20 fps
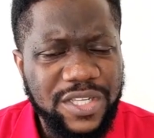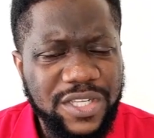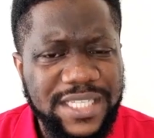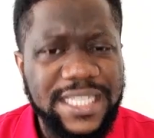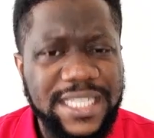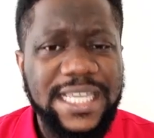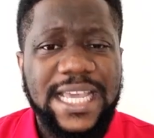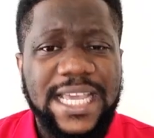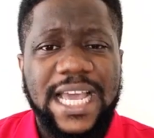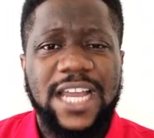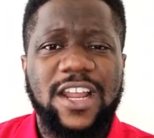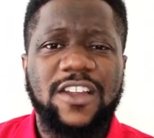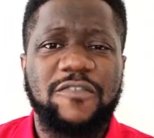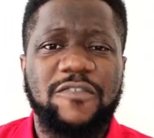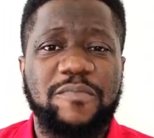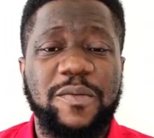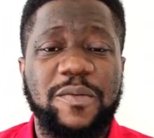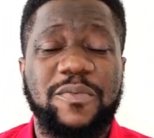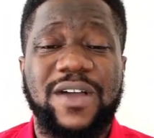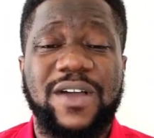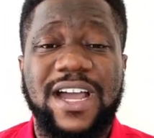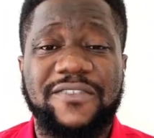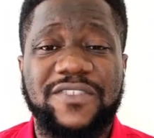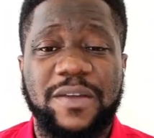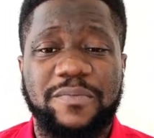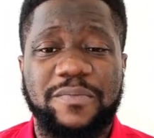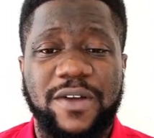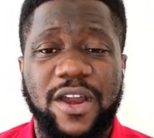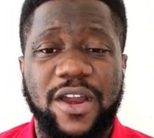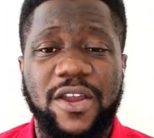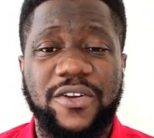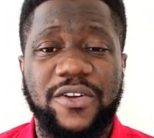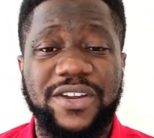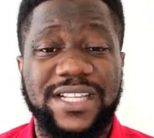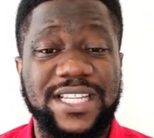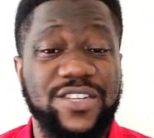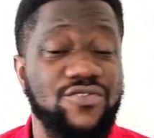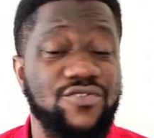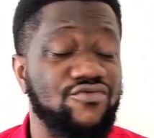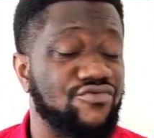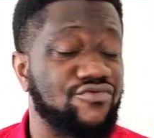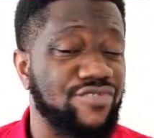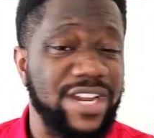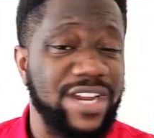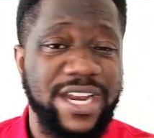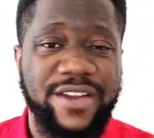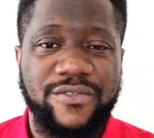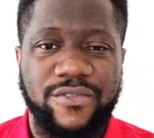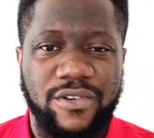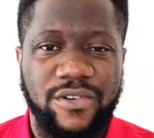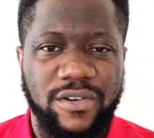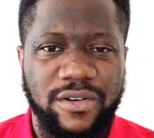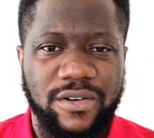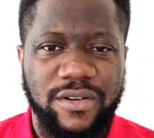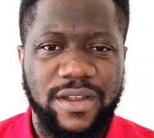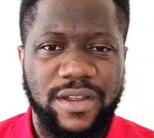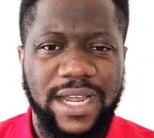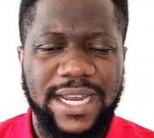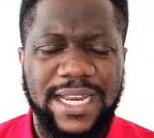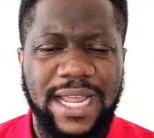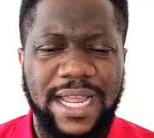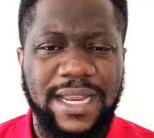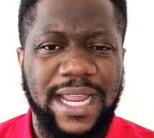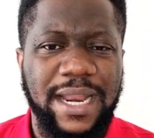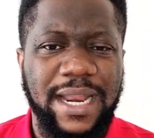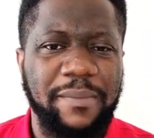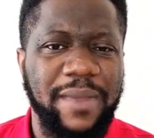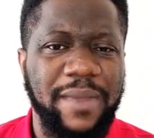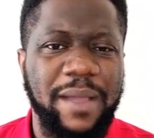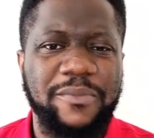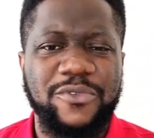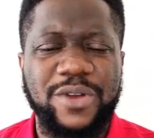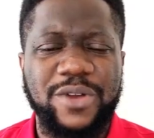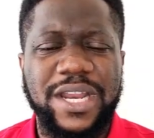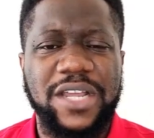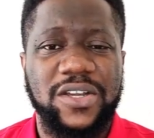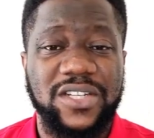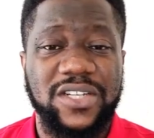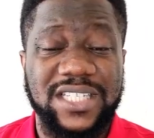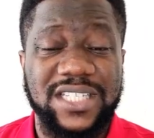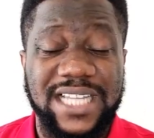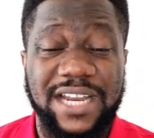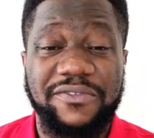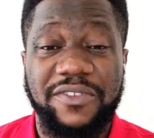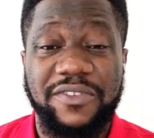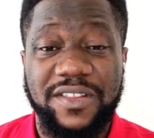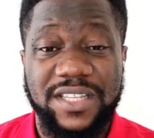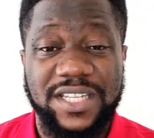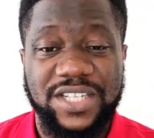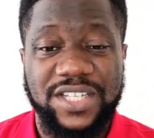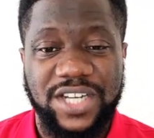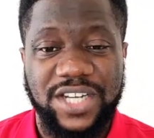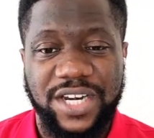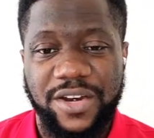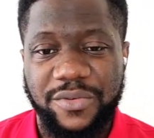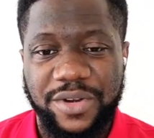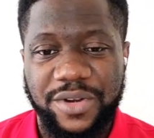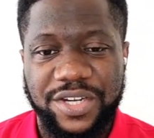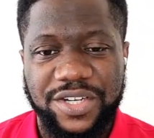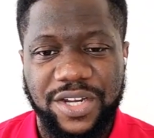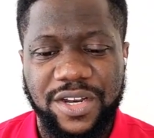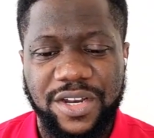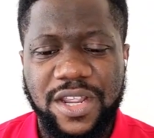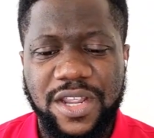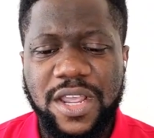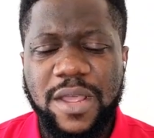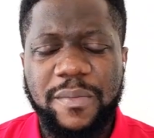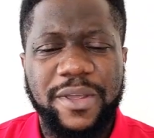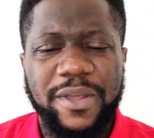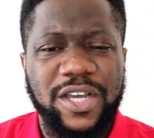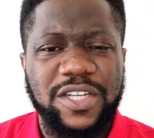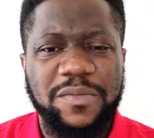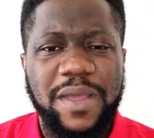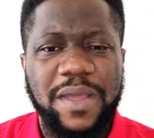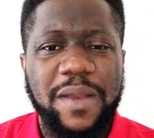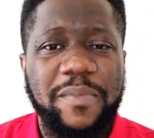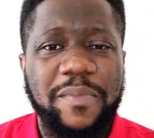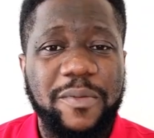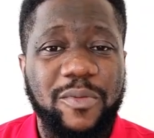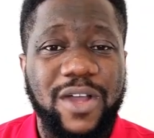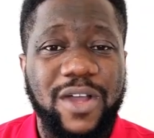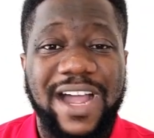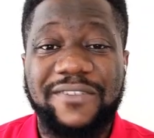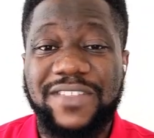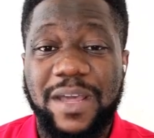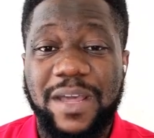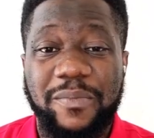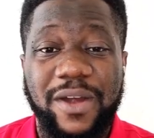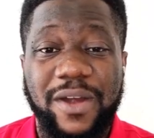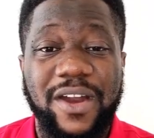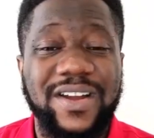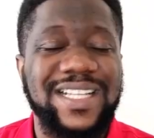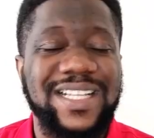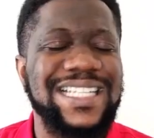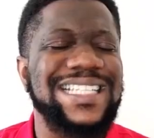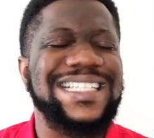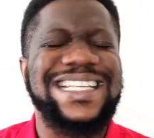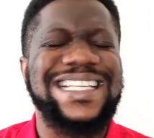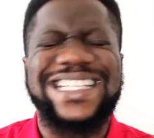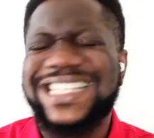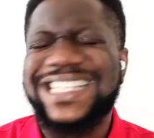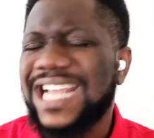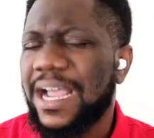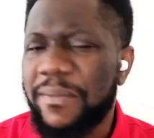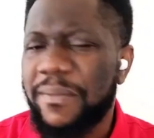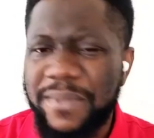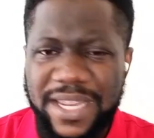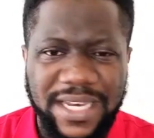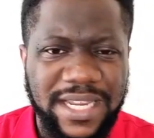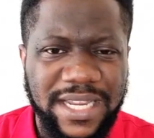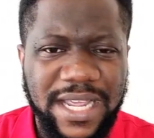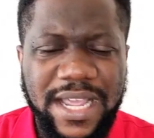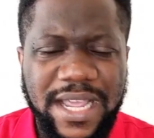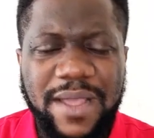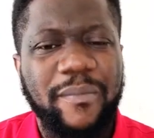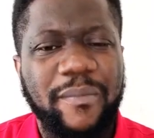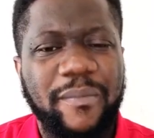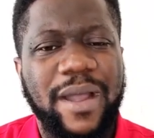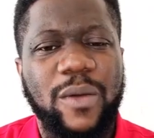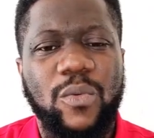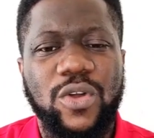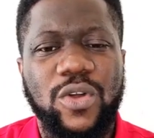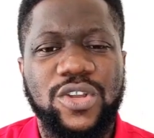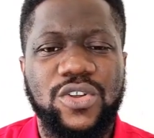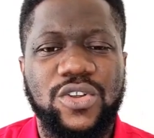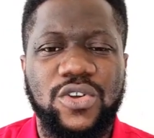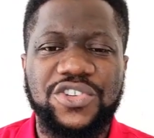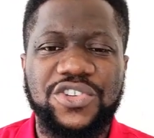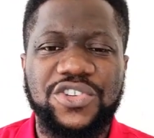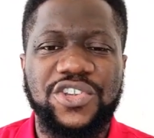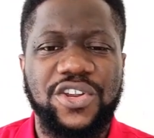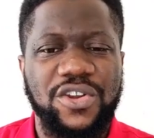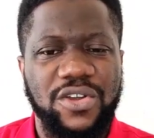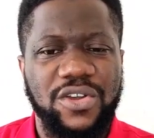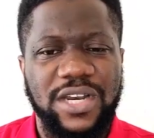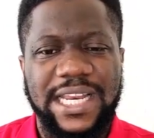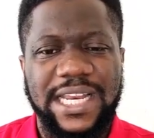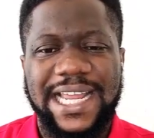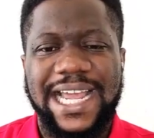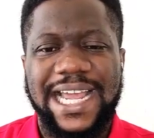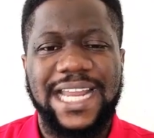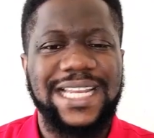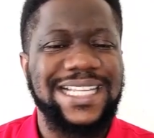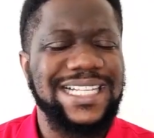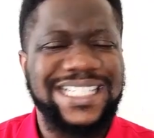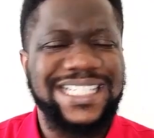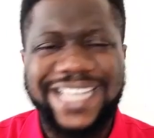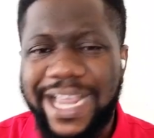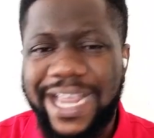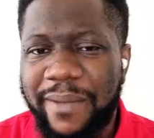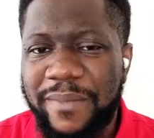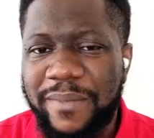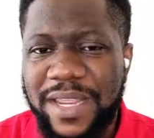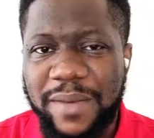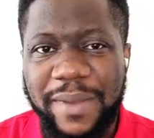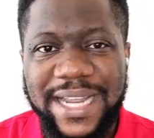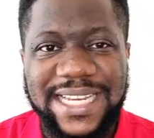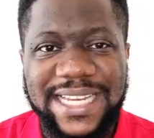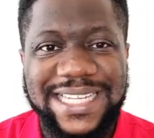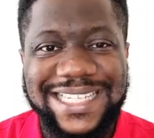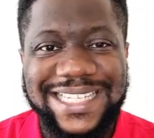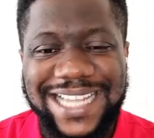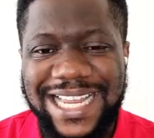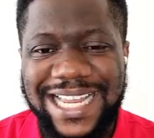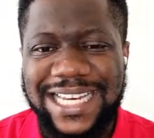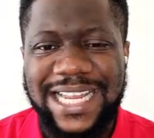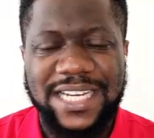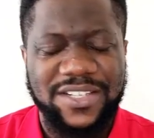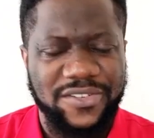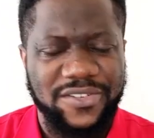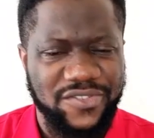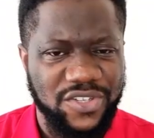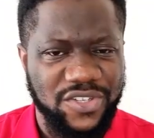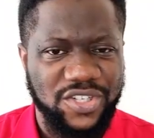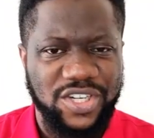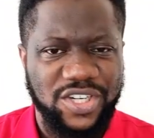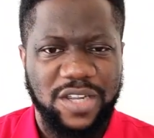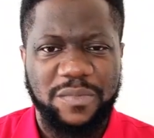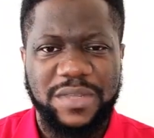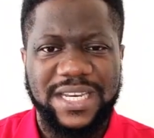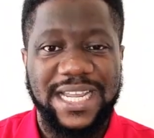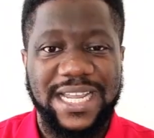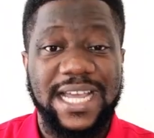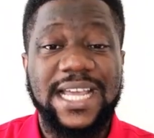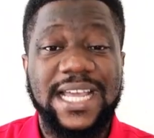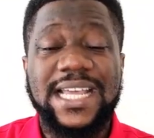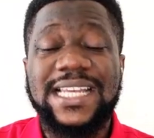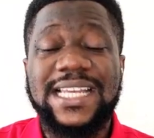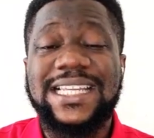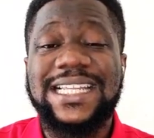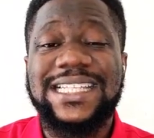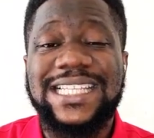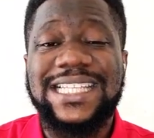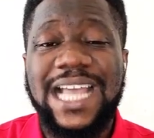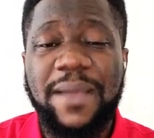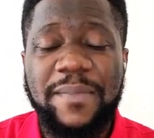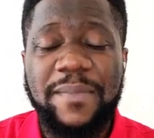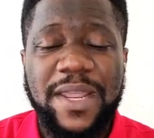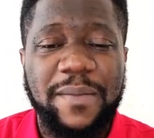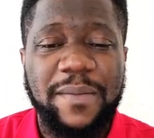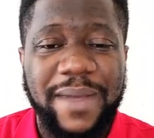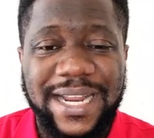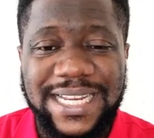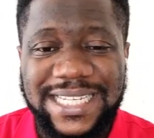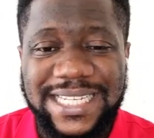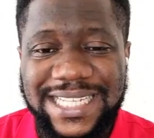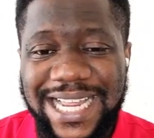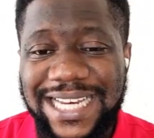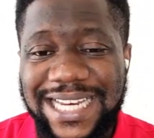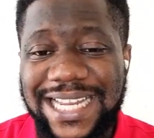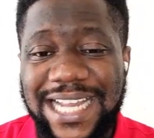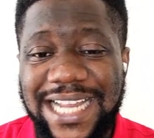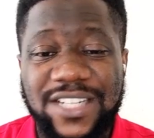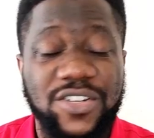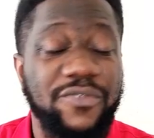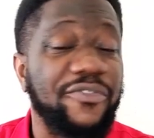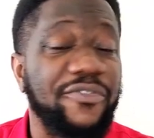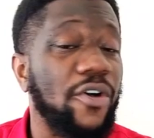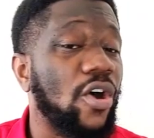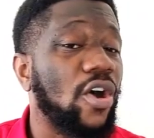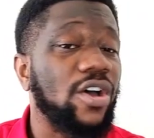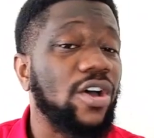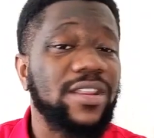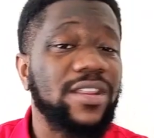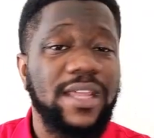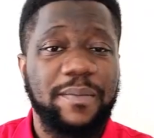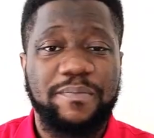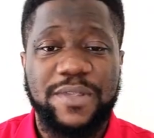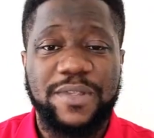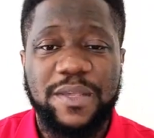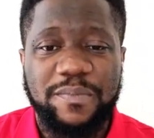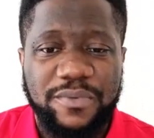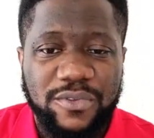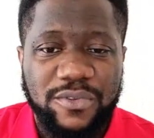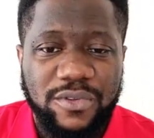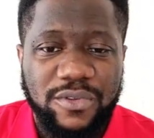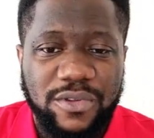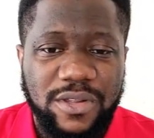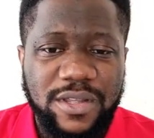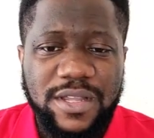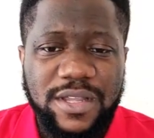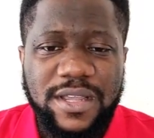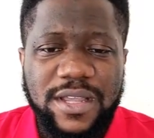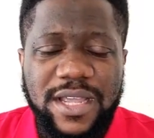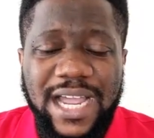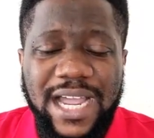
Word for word: You see, a lot of people have their priorities really wrong. And, and, I'm, I'm really concerned for this generation because many people have their priorities determined by what goes on online, determined by the standards of social media, determined by the standards of other people.